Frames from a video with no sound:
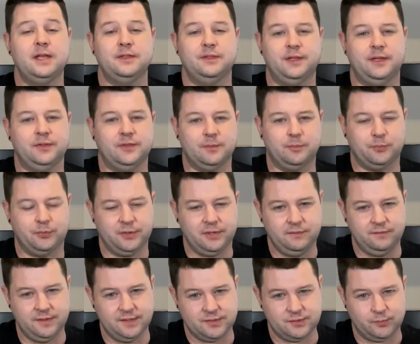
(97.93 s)
than the
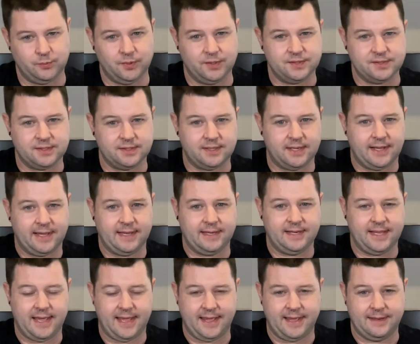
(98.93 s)
previous ones that I had
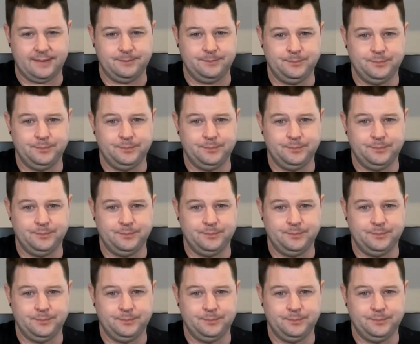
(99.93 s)
had.